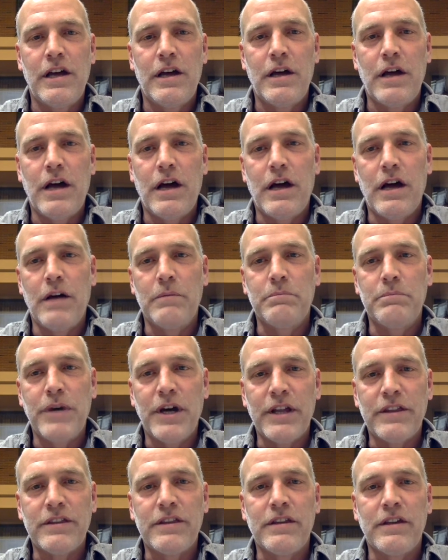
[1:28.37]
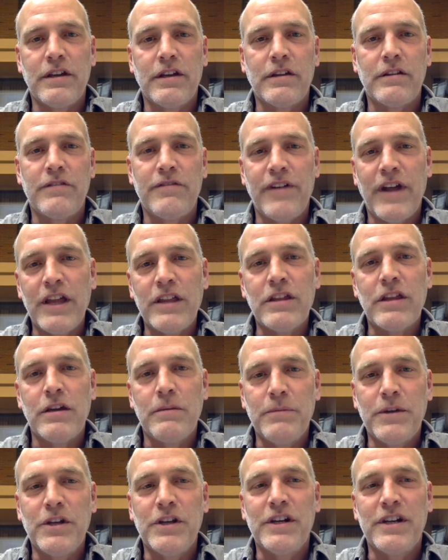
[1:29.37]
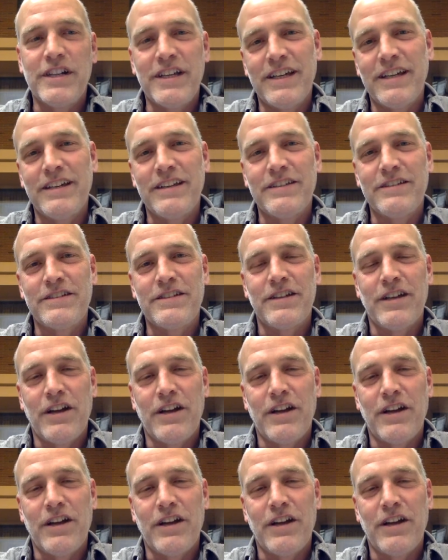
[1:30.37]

but the faith communities